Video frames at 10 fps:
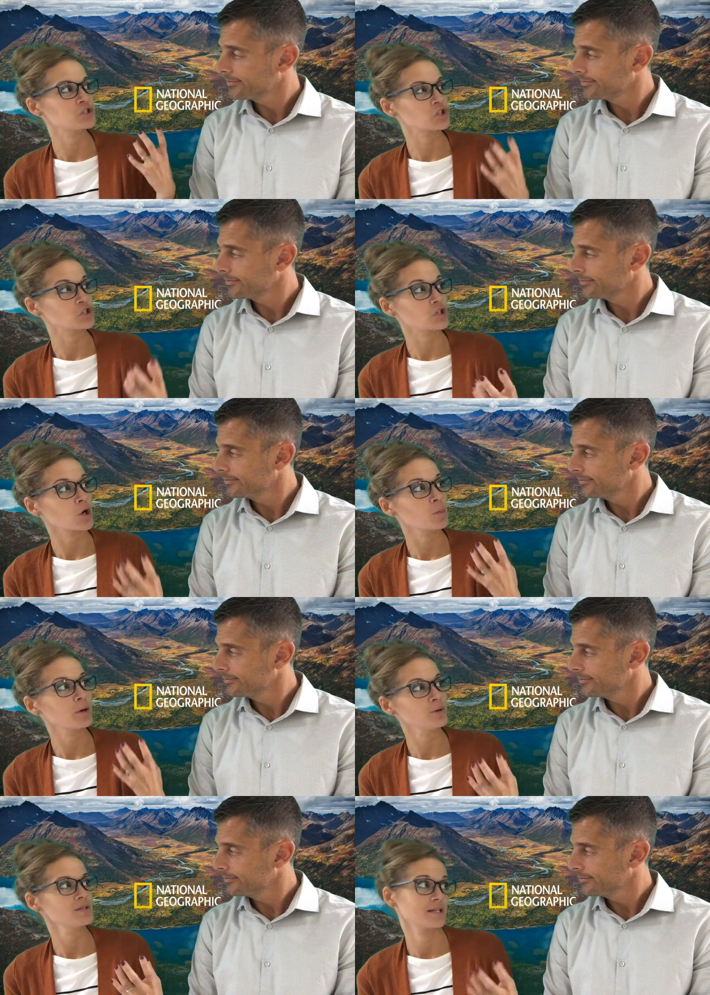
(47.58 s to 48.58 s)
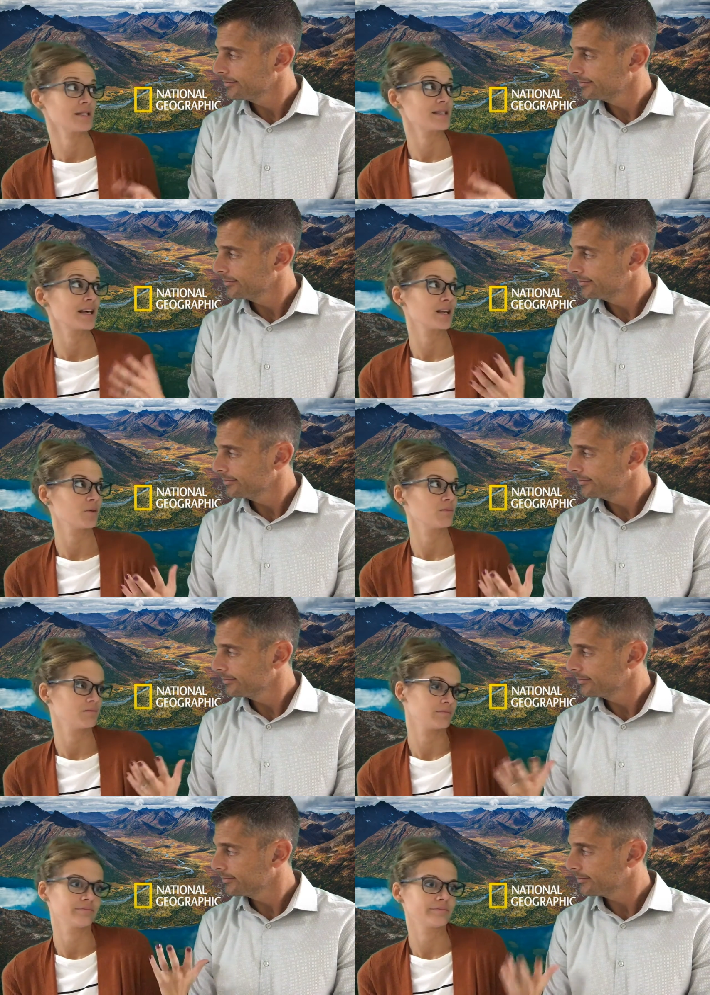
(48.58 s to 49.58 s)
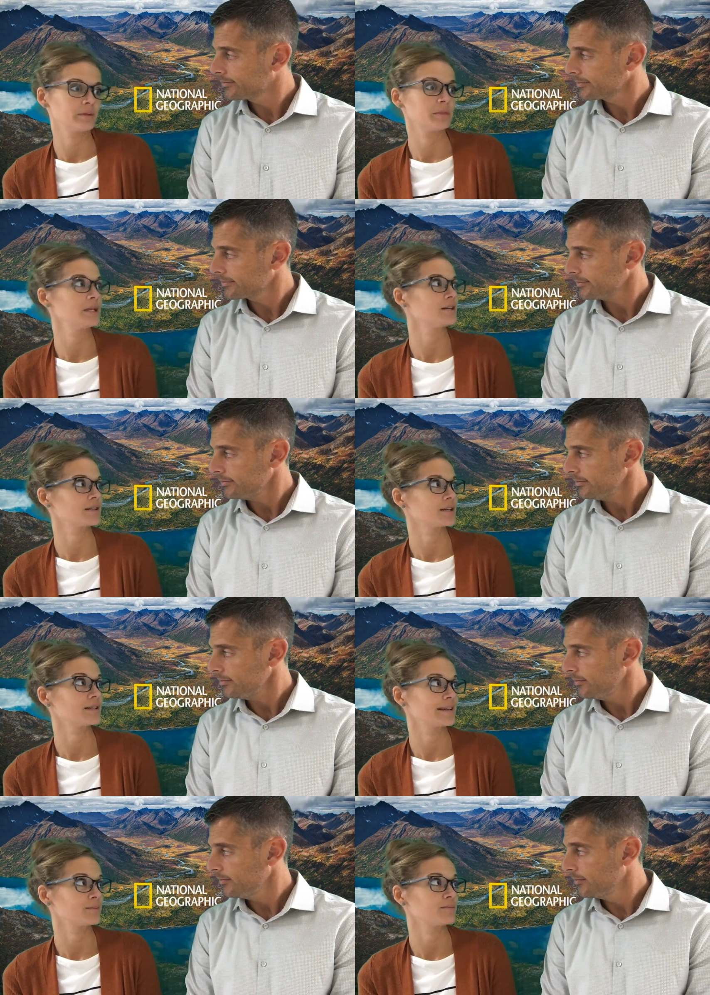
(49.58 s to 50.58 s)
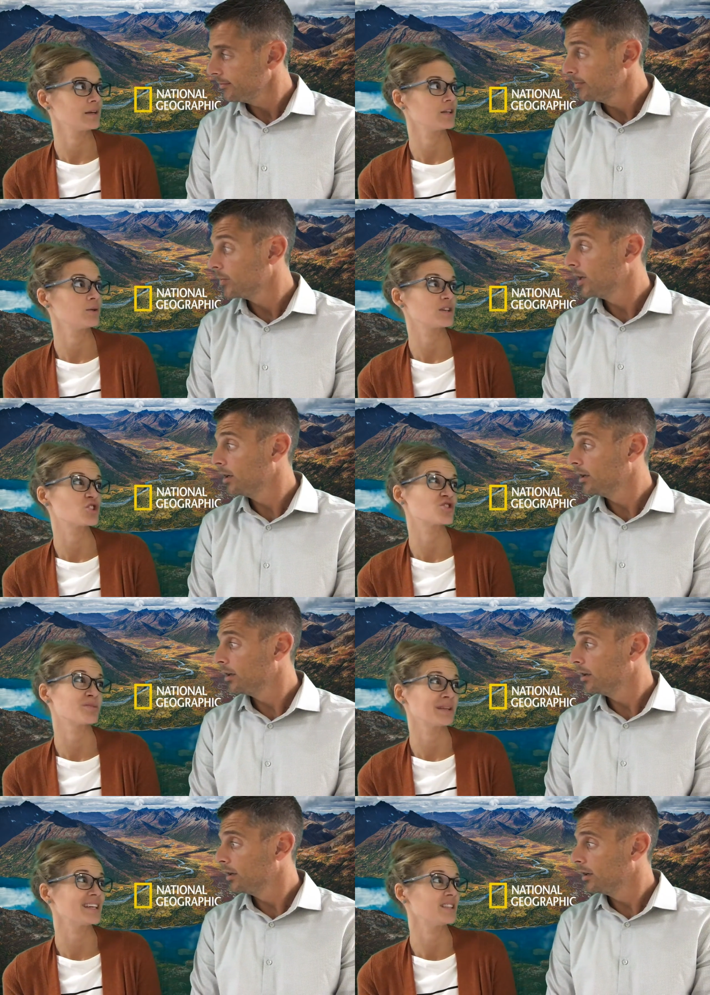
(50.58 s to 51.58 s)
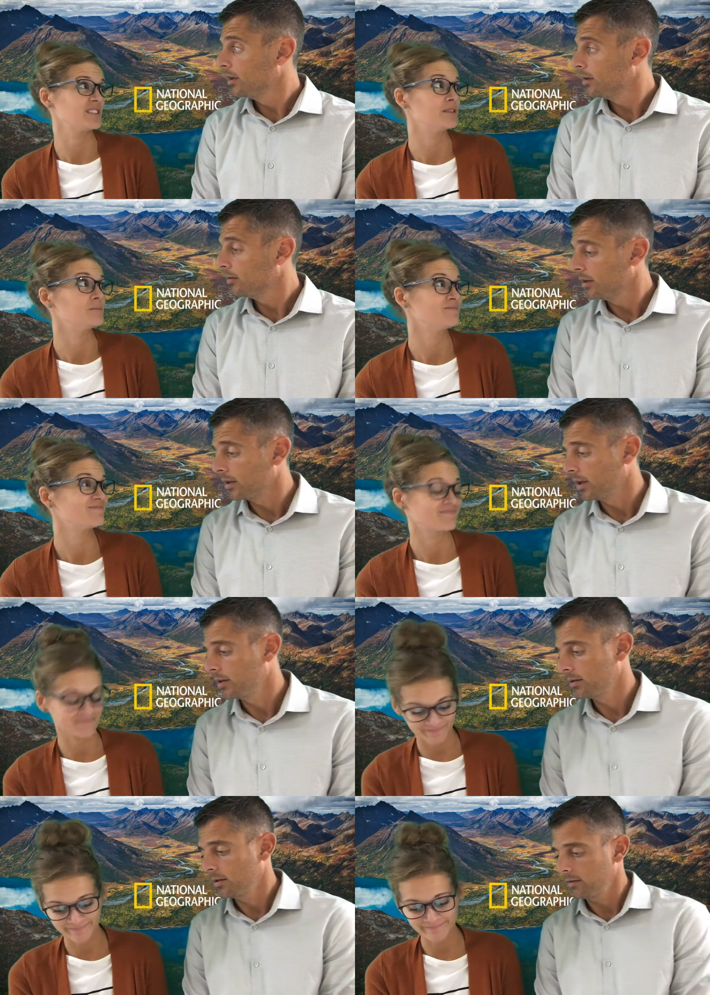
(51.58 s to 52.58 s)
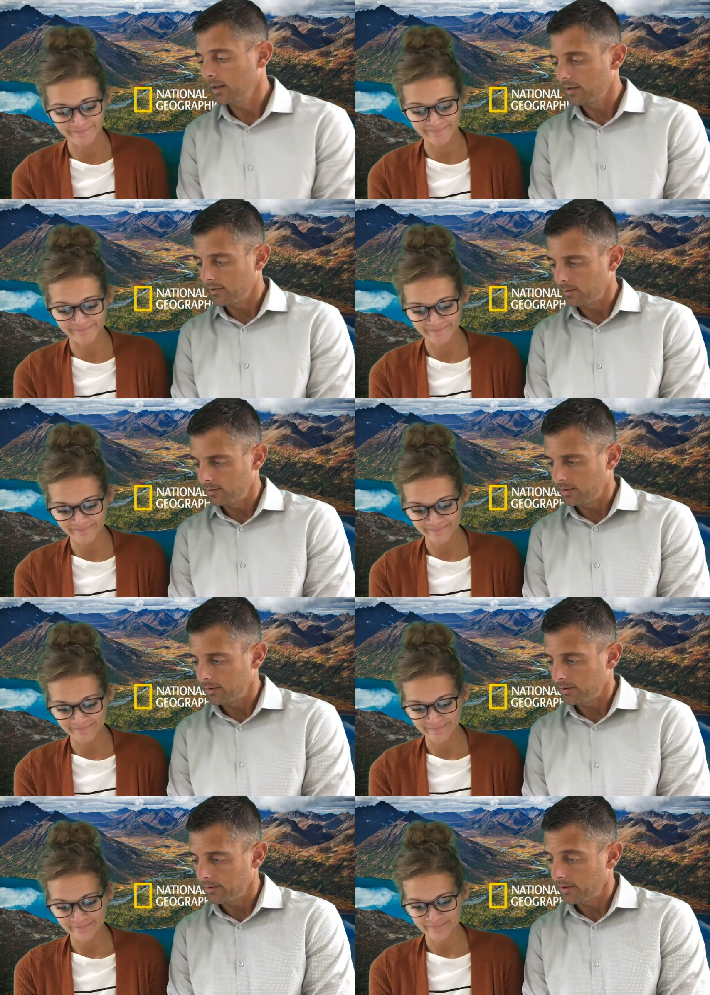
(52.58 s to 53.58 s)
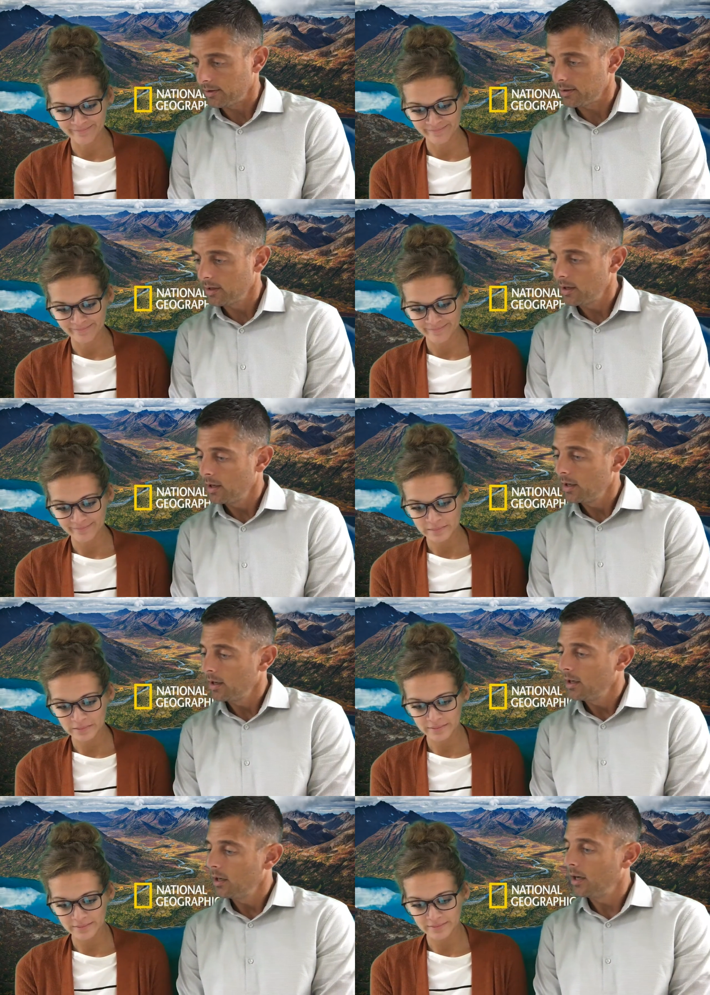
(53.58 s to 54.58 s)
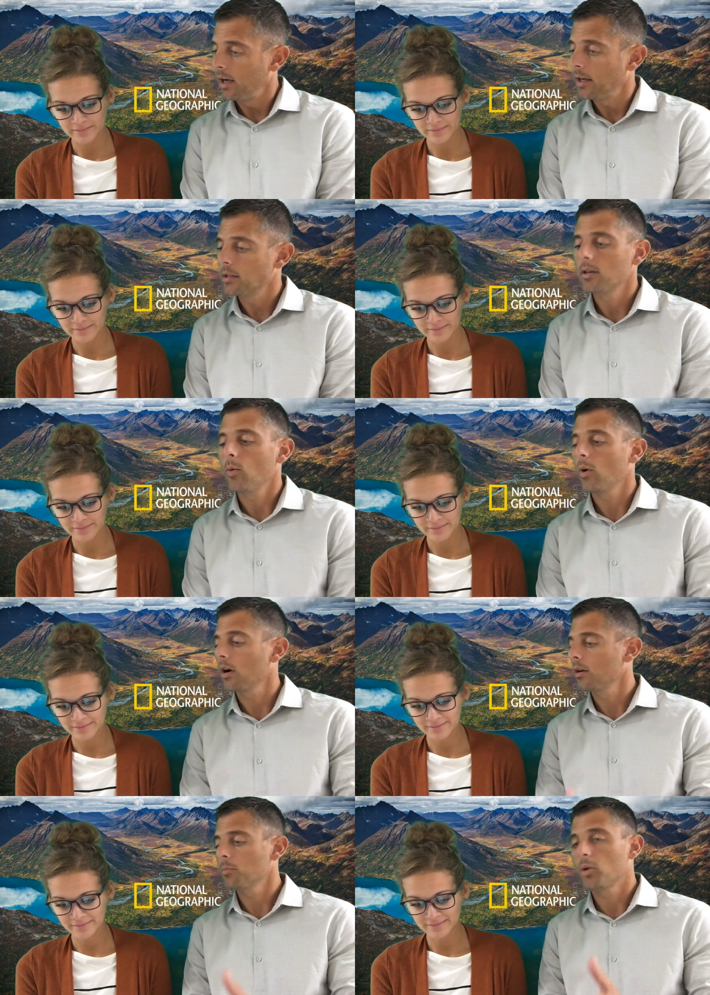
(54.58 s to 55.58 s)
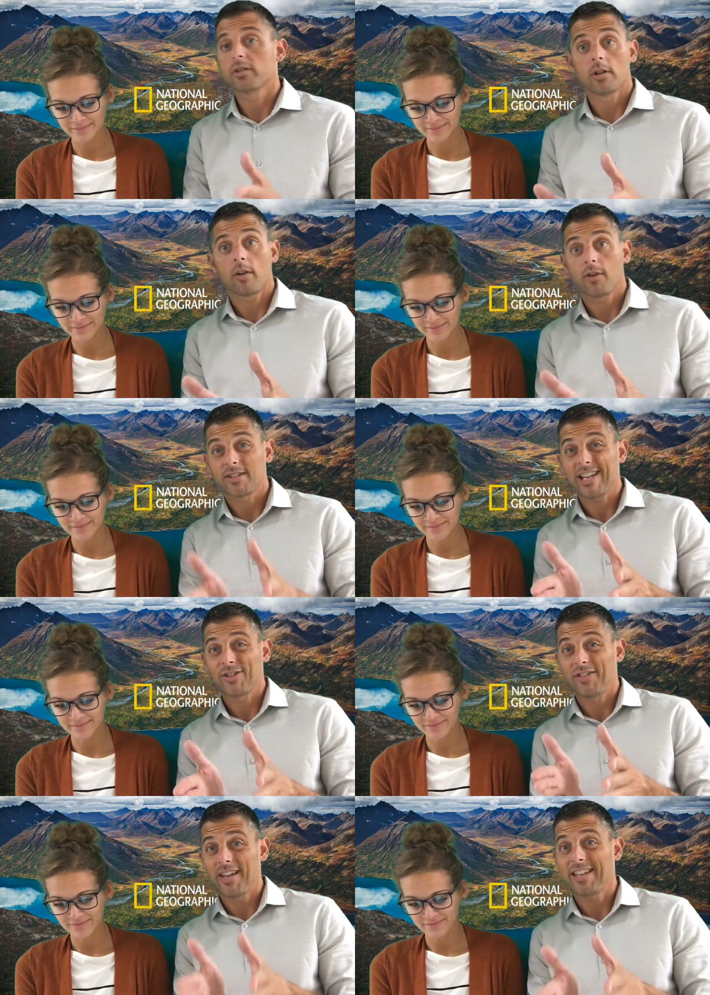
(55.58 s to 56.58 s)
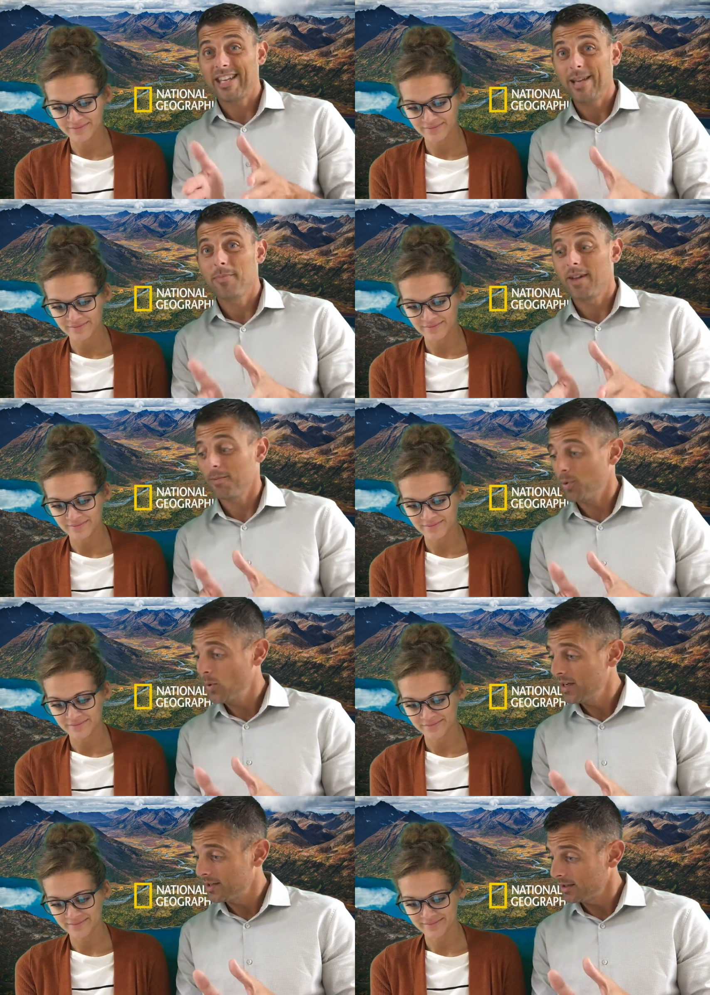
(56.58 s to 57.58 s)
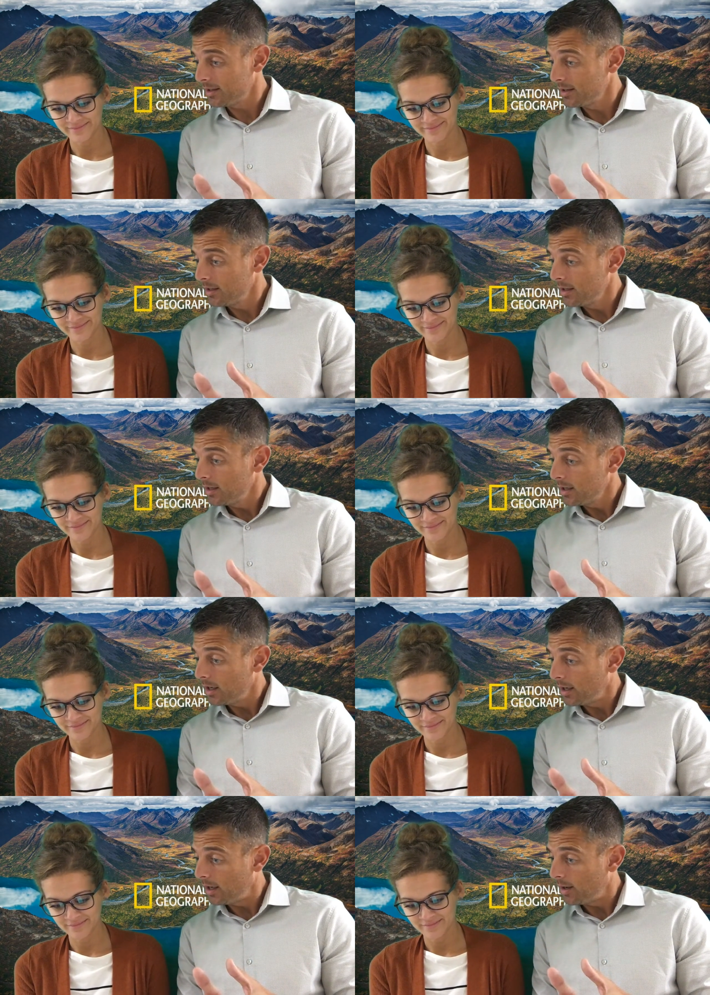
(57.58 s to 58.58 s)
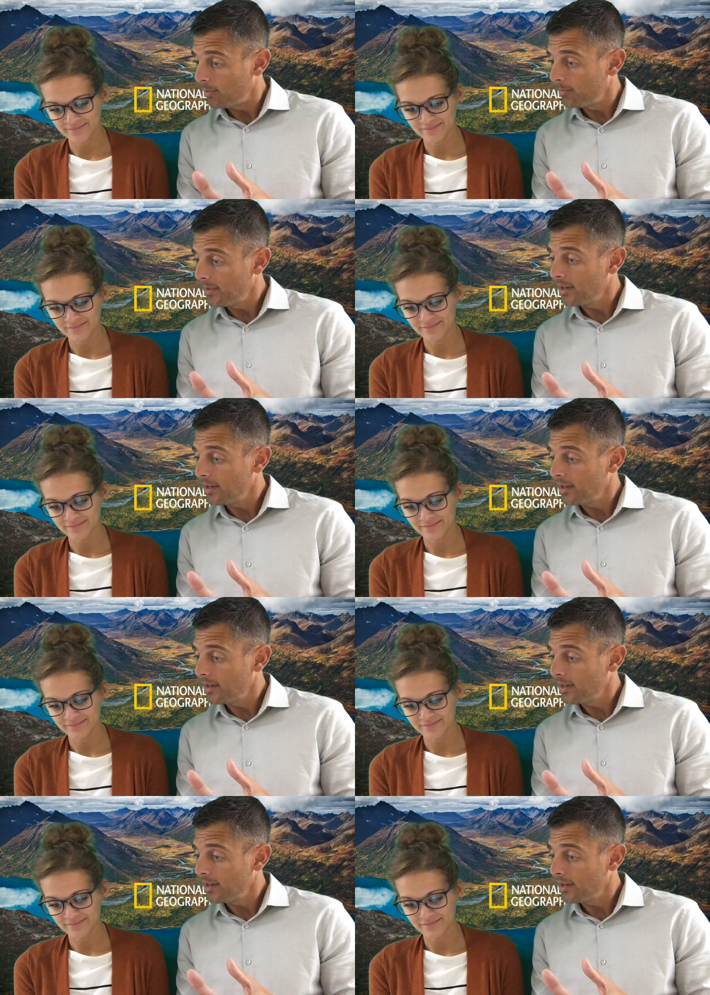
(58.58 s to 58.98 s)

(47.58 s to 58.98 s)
Speaker 1: is so potent that it immediately can make you extremely ill. Really? Oh, mm-hmm. that's
Speaker 2: oh goodness gracious. Uh, you know where poison dart frogs actually they keep their poison um,